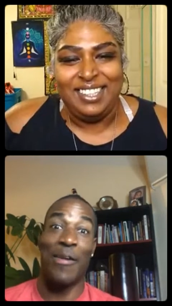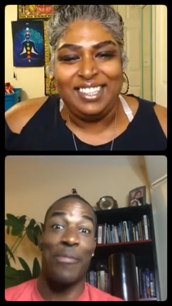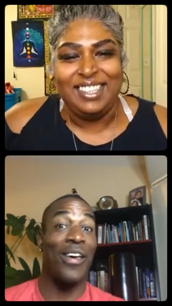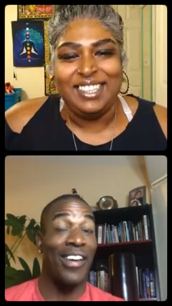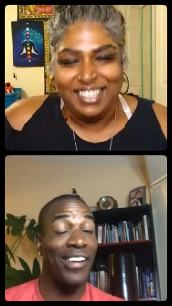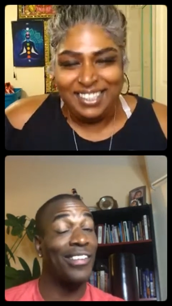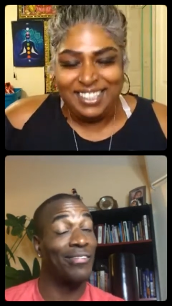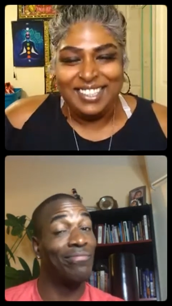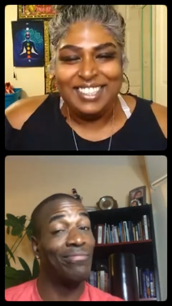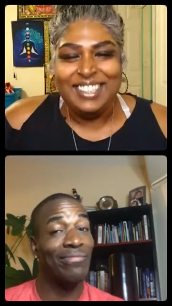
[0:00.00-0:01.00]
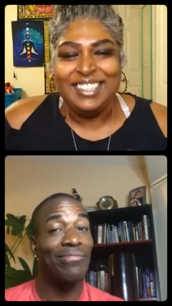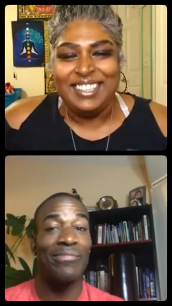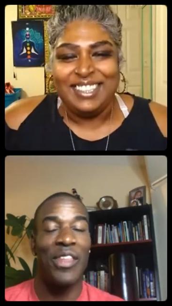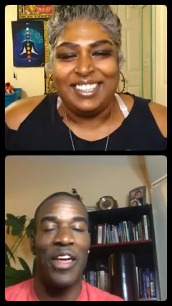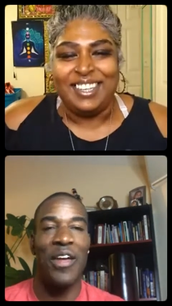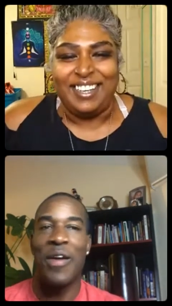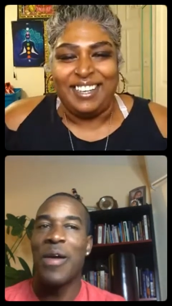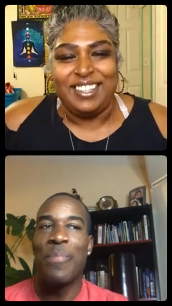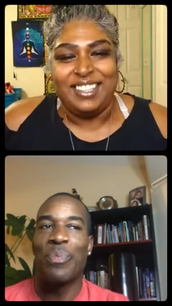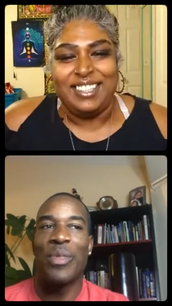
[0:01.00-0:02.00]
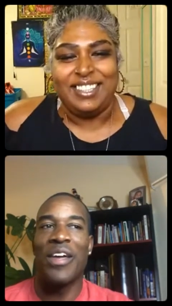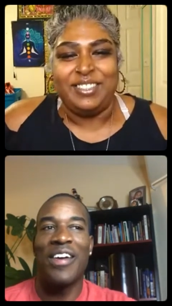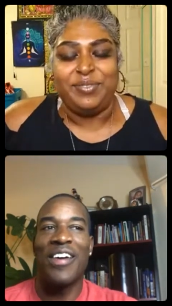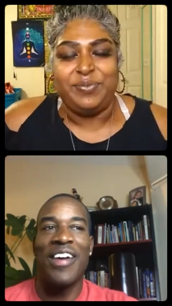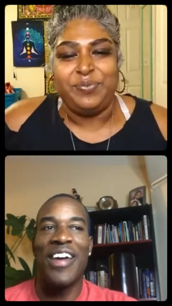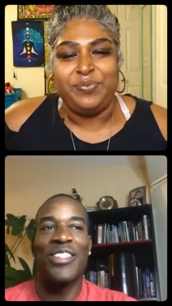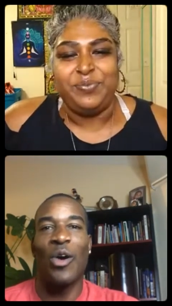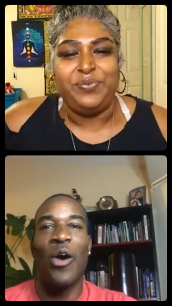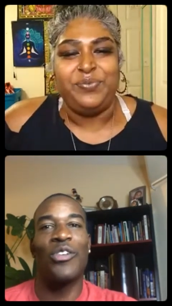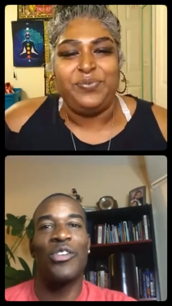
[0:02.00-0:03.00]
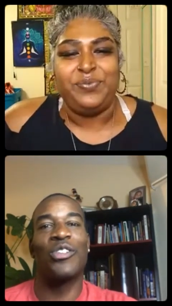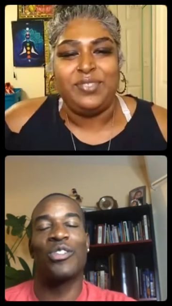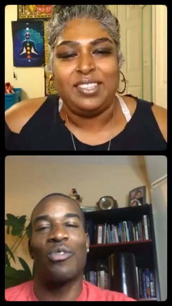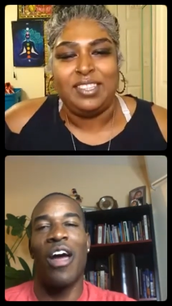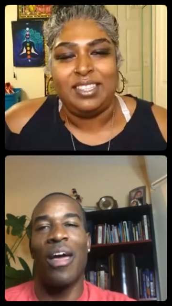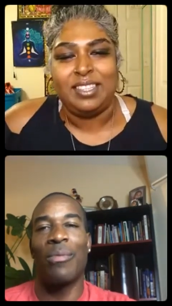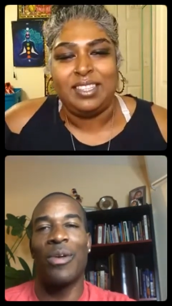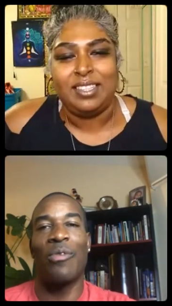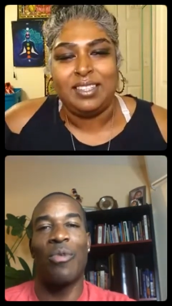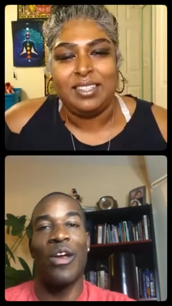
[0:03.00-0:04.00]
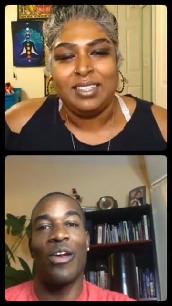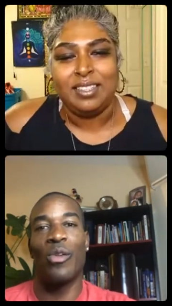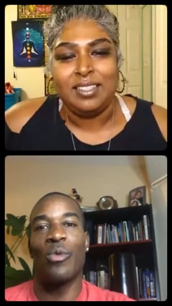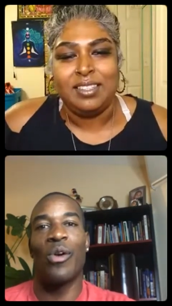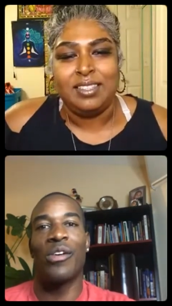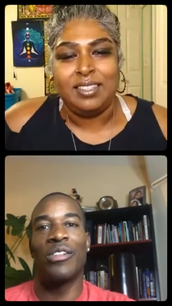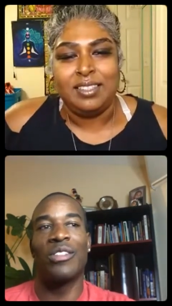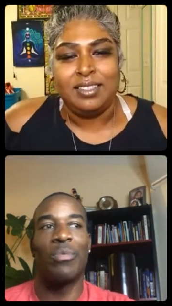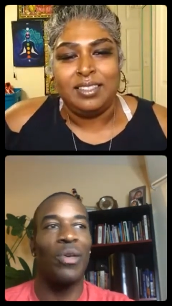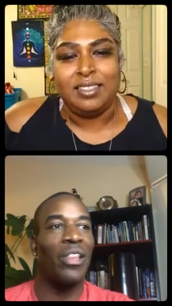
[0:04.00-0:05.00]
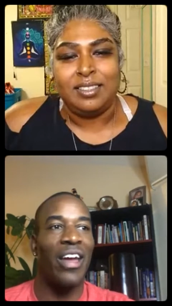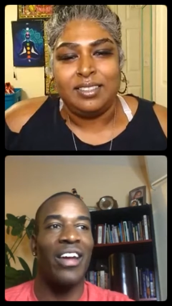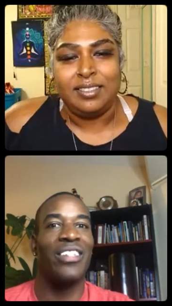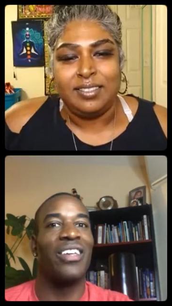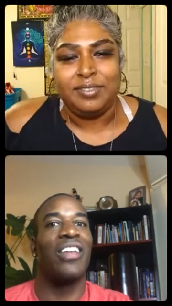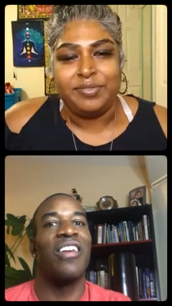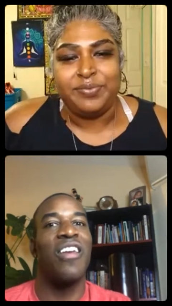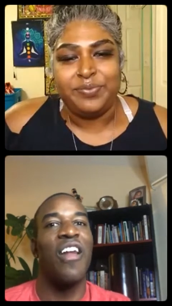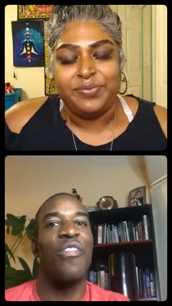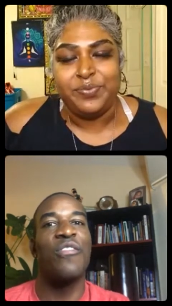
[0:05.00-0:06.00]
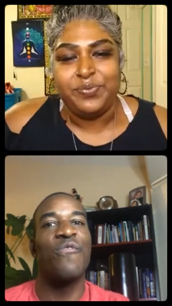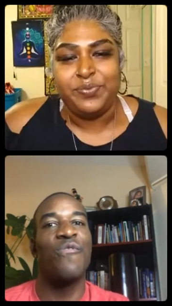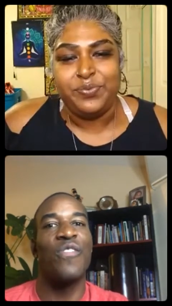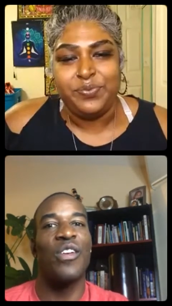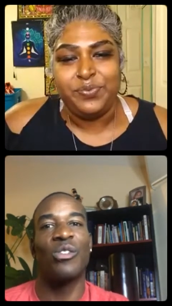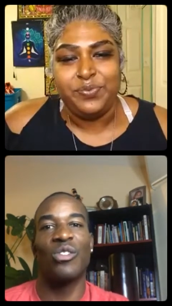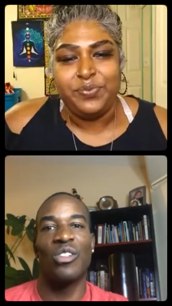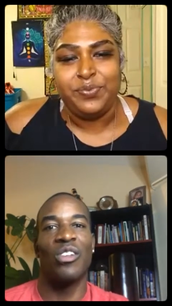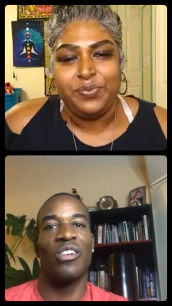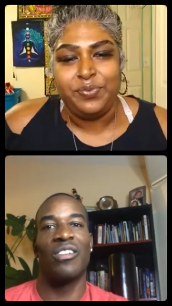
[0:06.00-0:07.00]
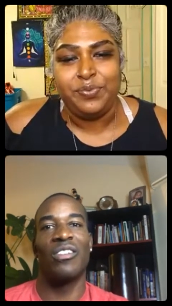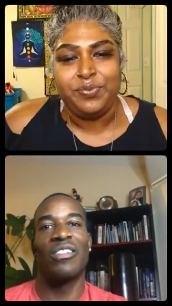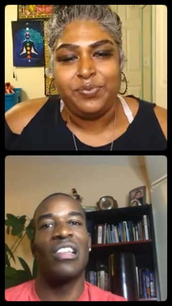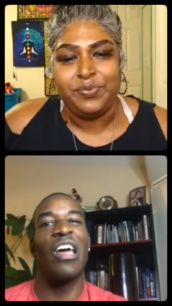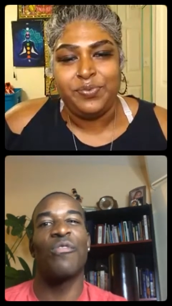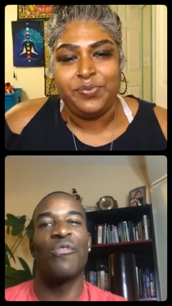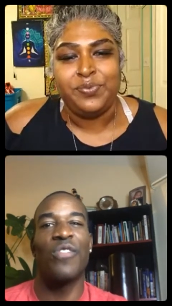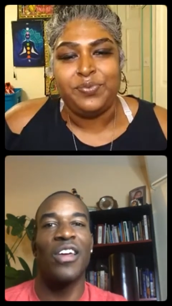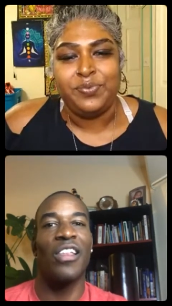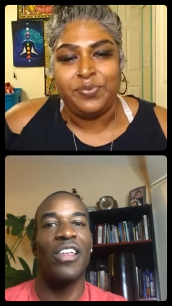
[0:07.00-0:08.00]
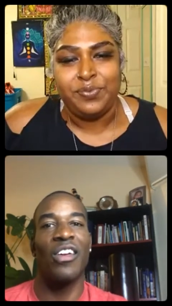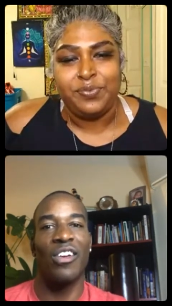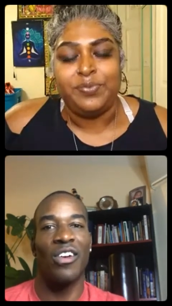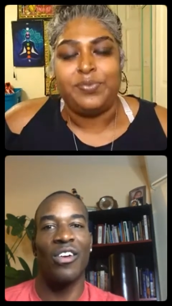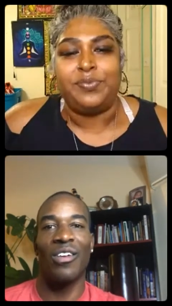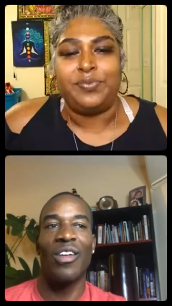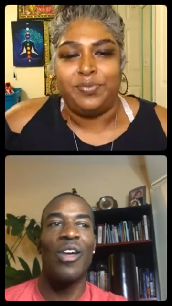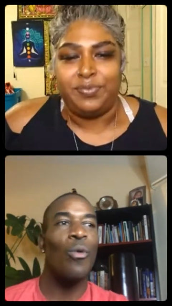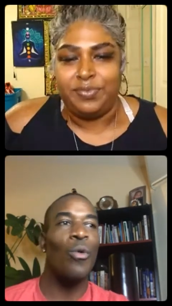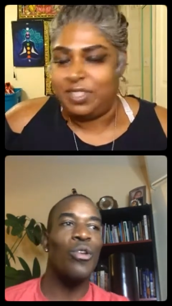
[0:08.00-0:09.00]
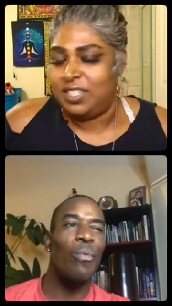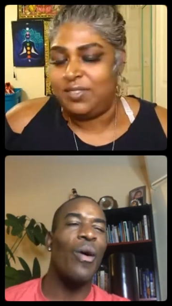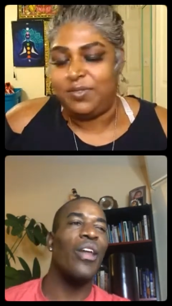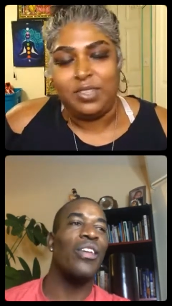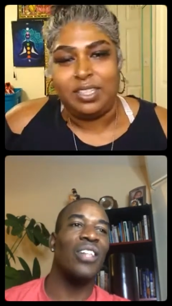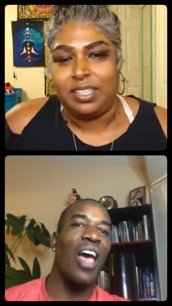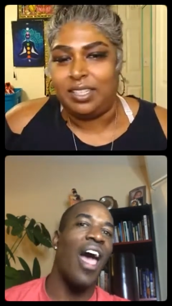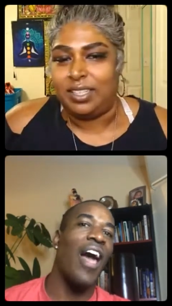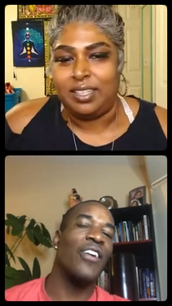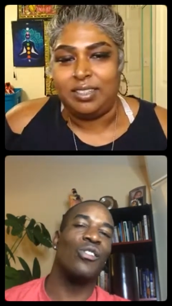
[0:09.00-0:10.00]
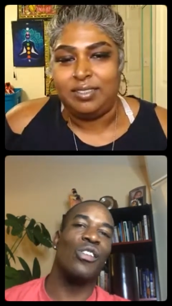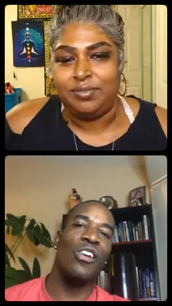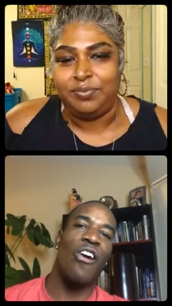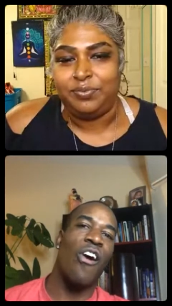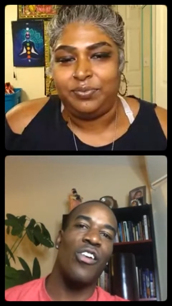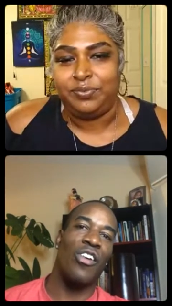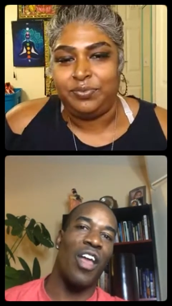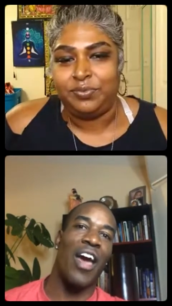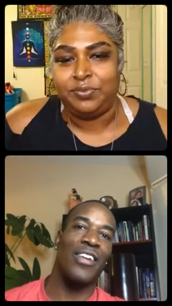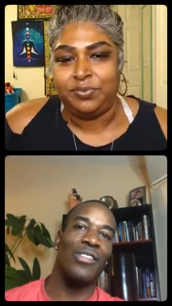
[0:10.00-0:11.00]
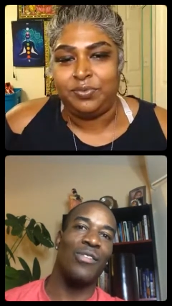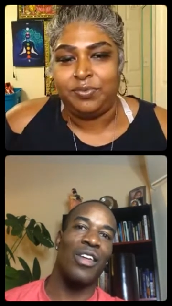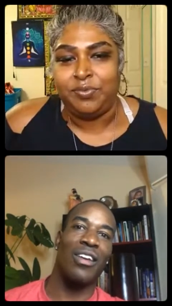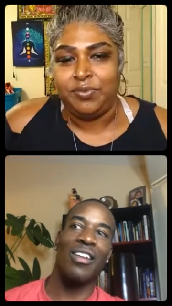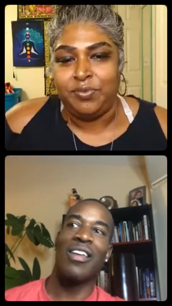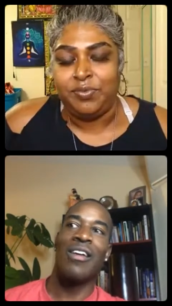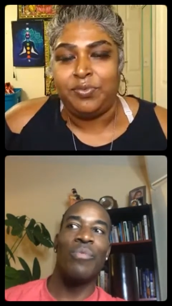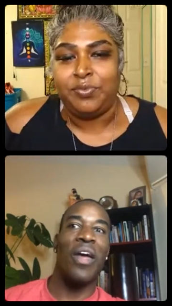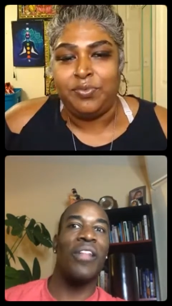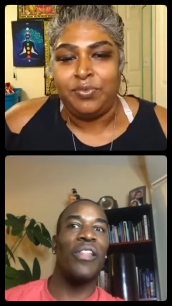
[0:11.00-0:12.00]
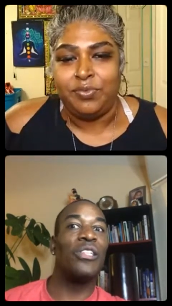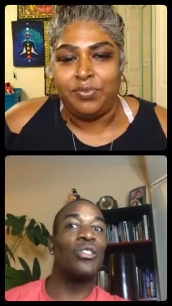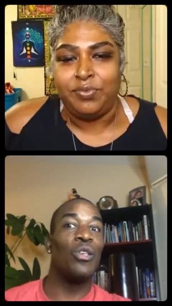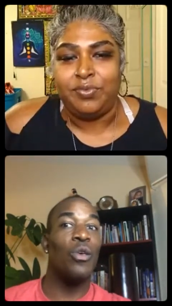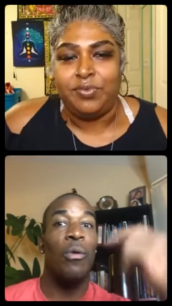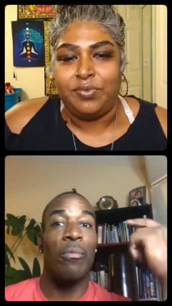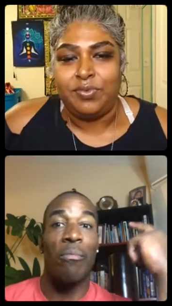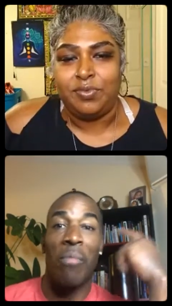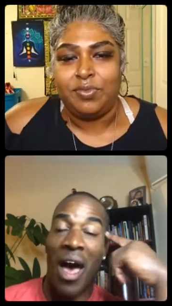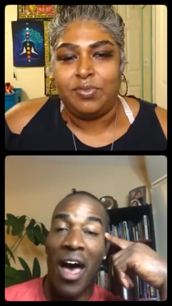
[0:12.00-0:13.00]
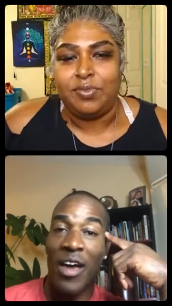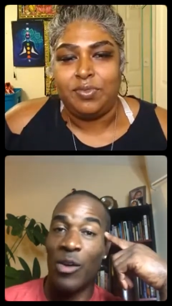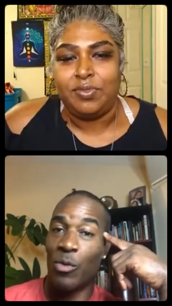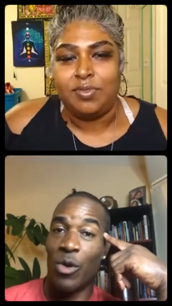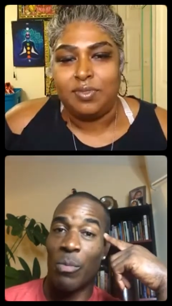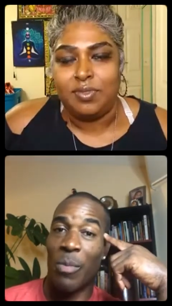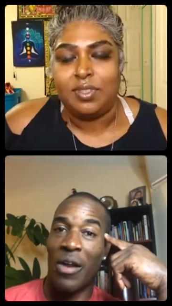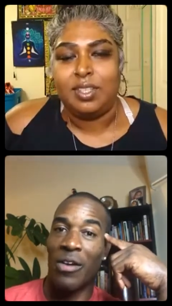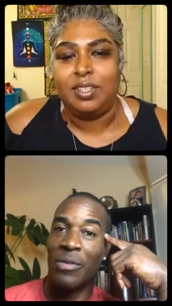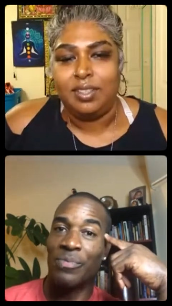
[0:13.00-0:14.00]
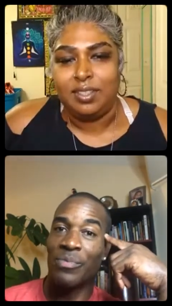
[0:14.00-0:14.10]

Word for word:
Speaker 1: I'm like, they, yeah. It's hard to describe in regular words, but like I said, nothing feels good like feeling good. When your body is actually on and activated, that lets your mind work better.